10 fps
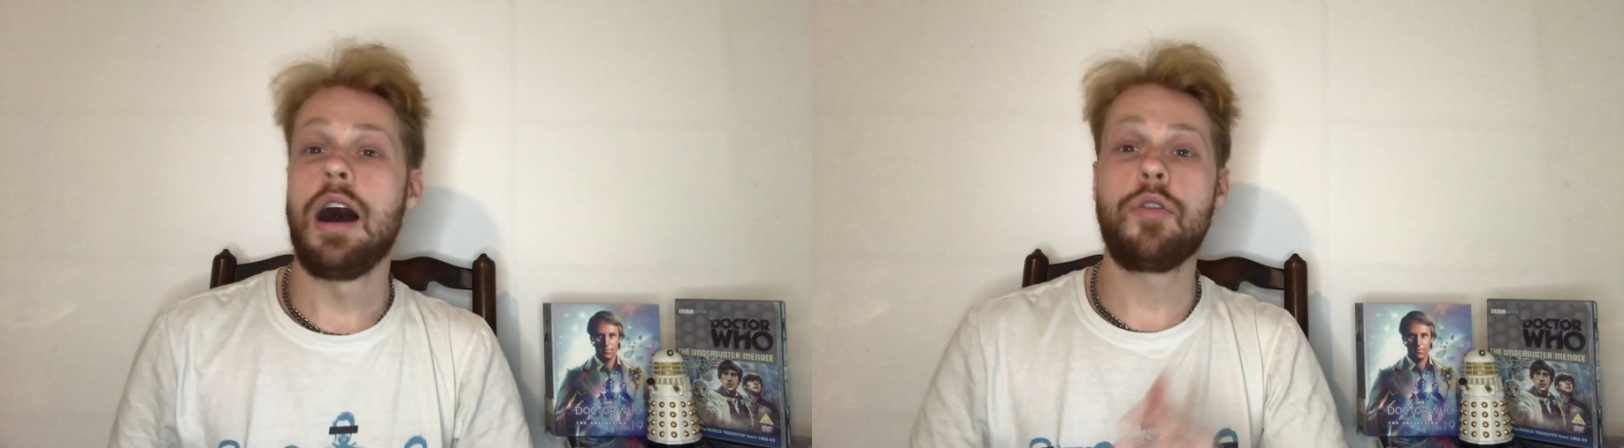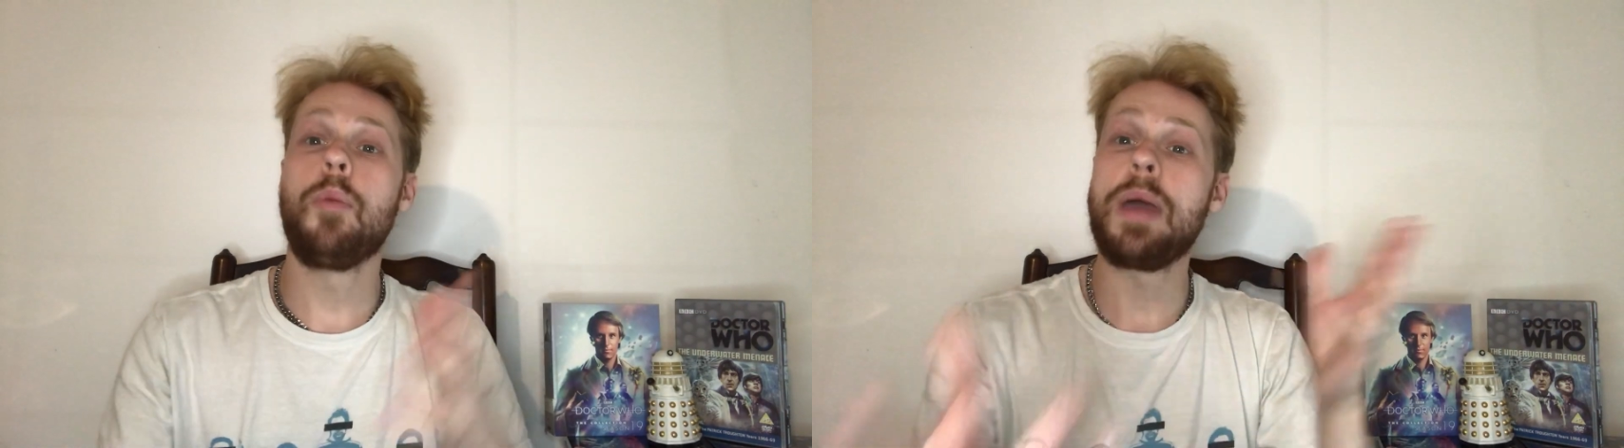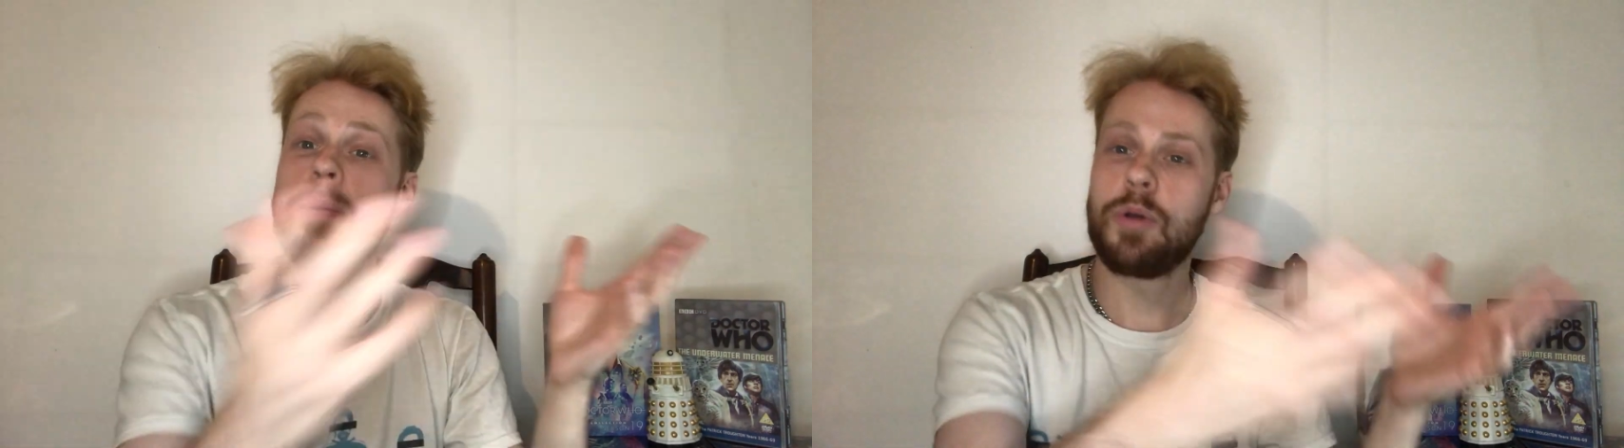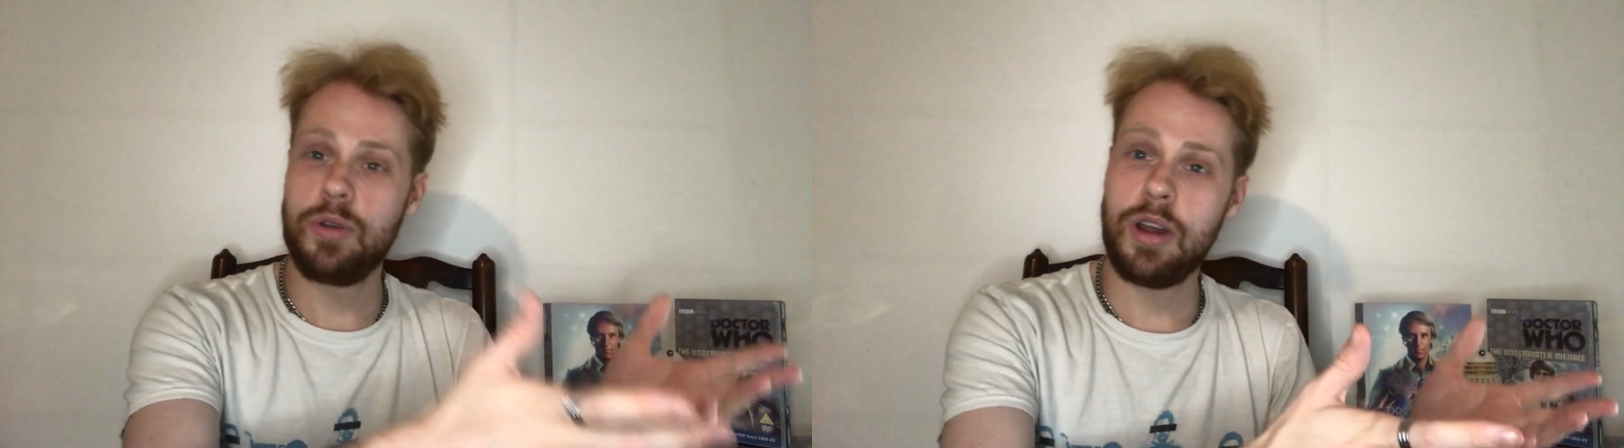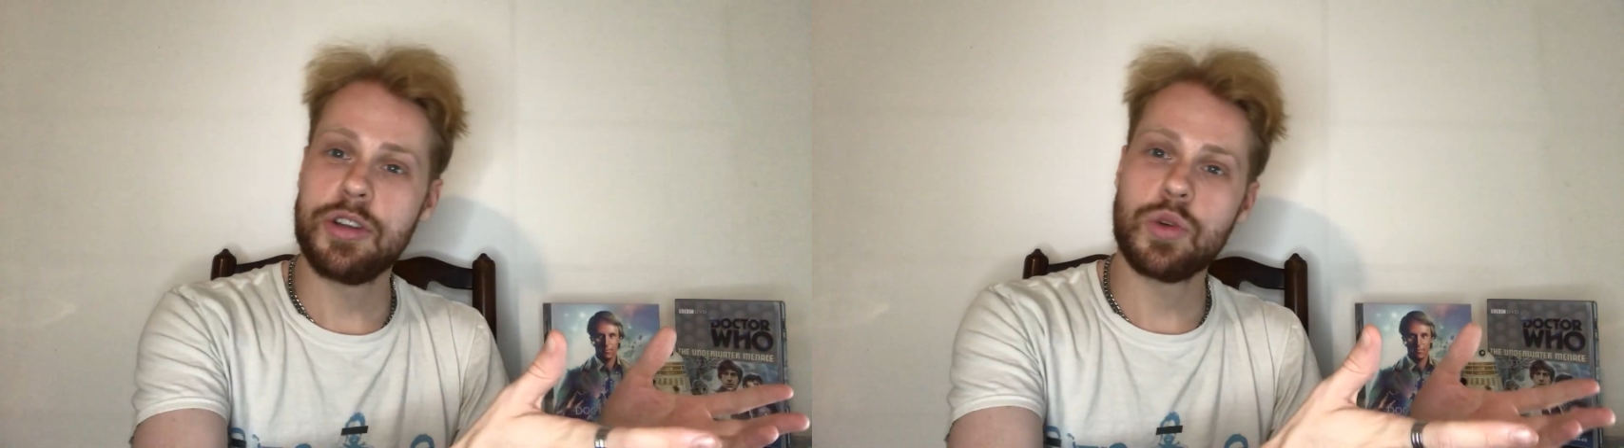I've got people
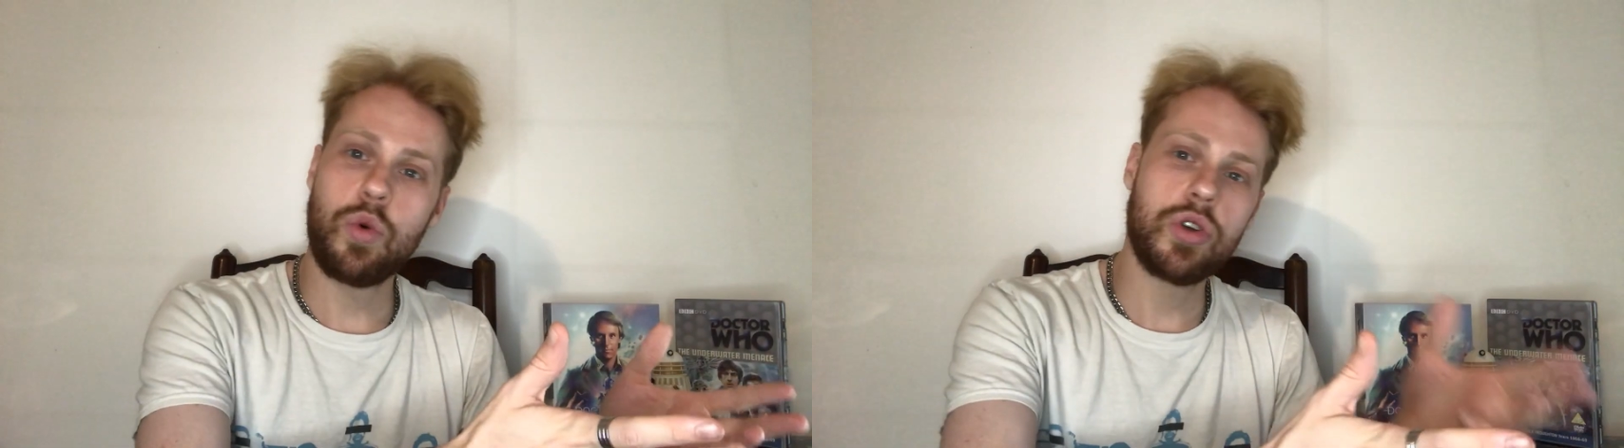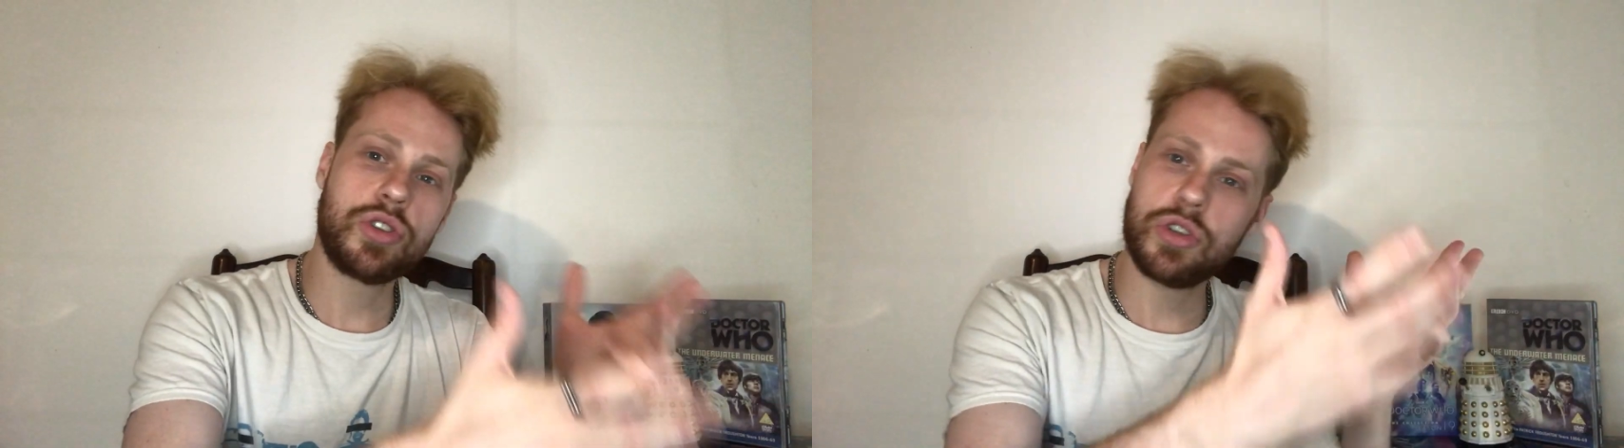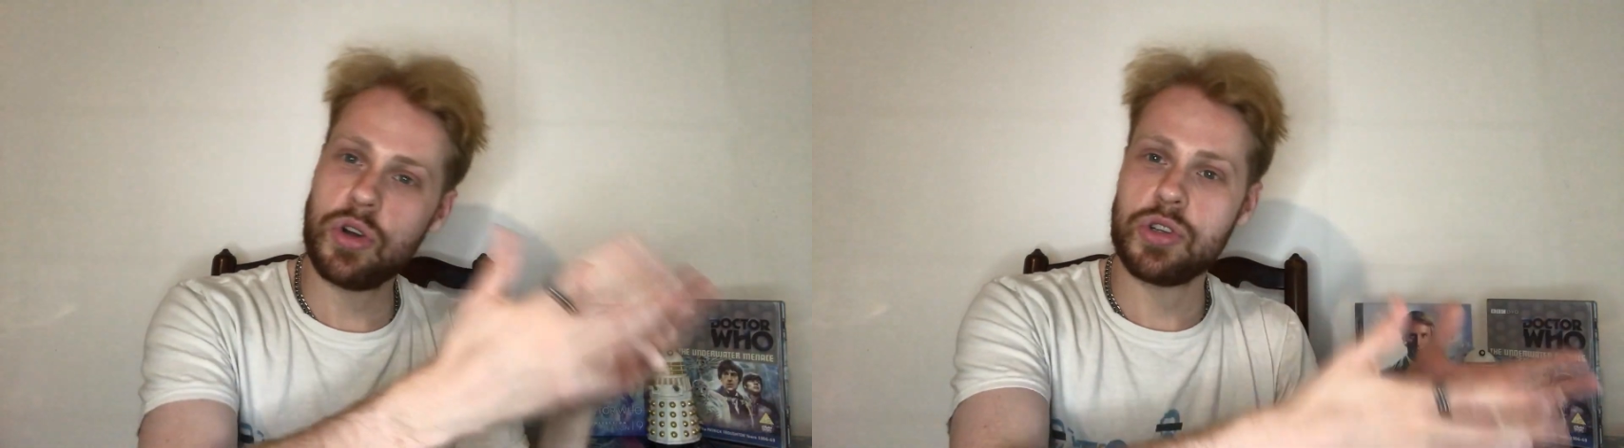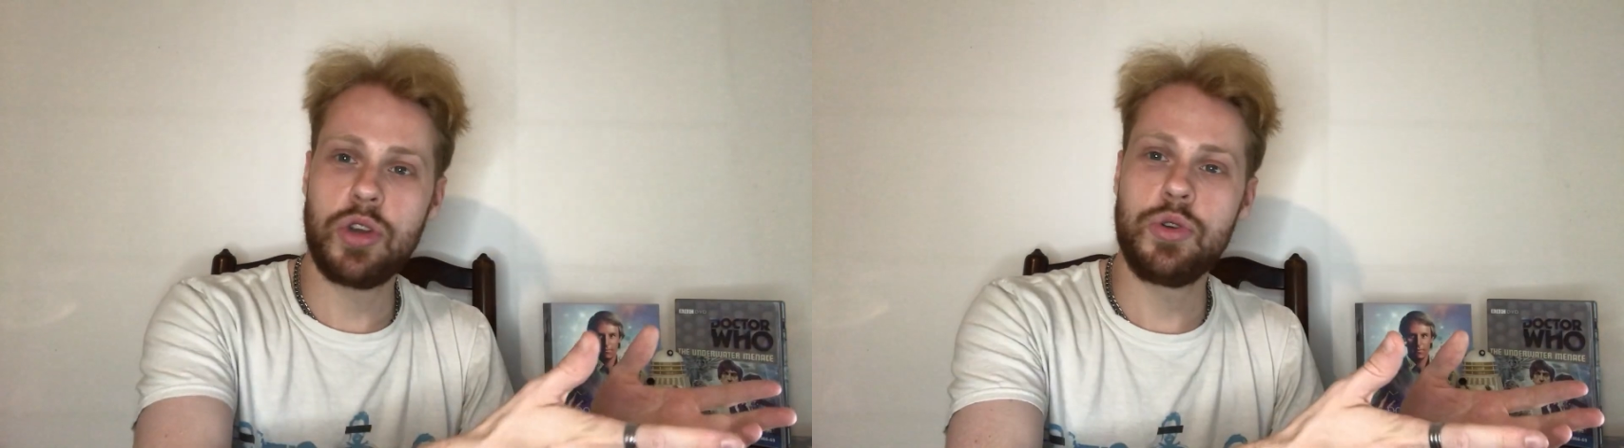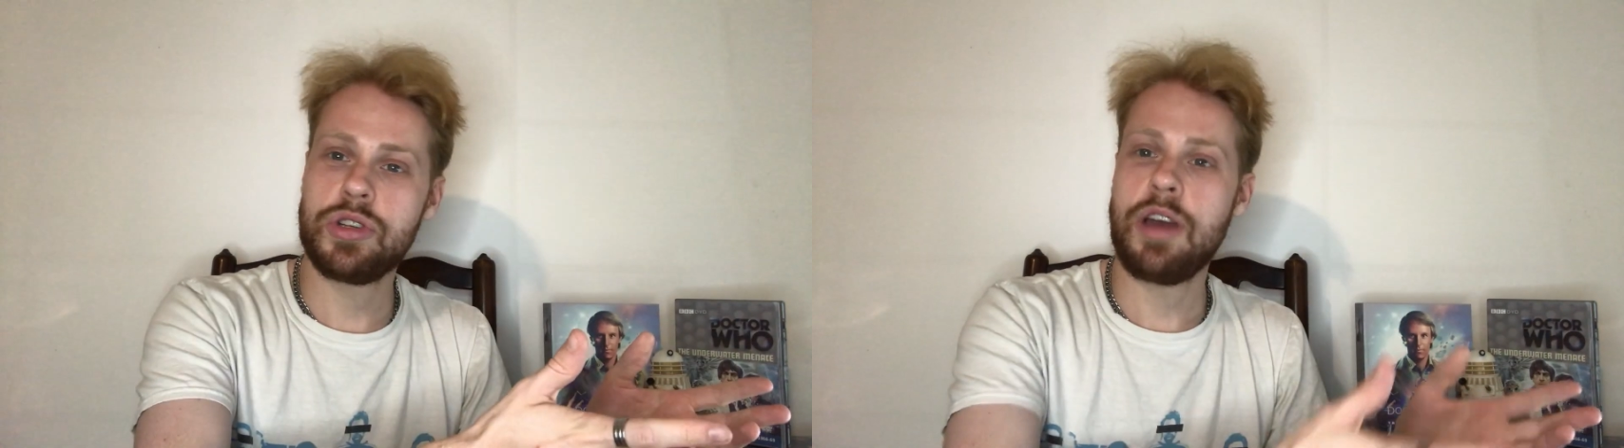who like to watch the Doctor
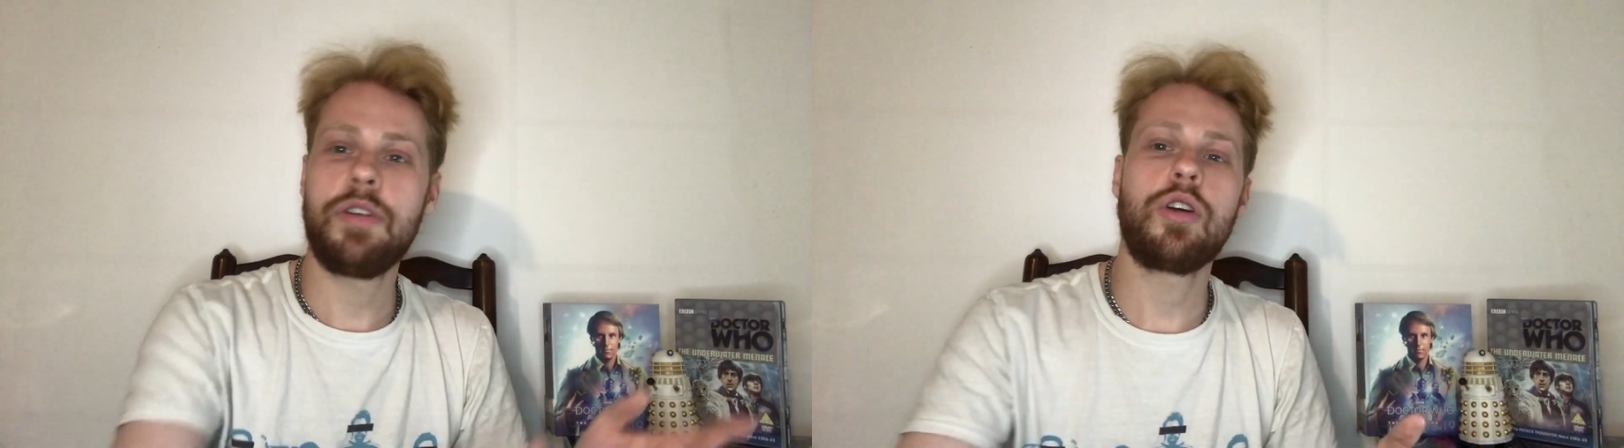Who stuff,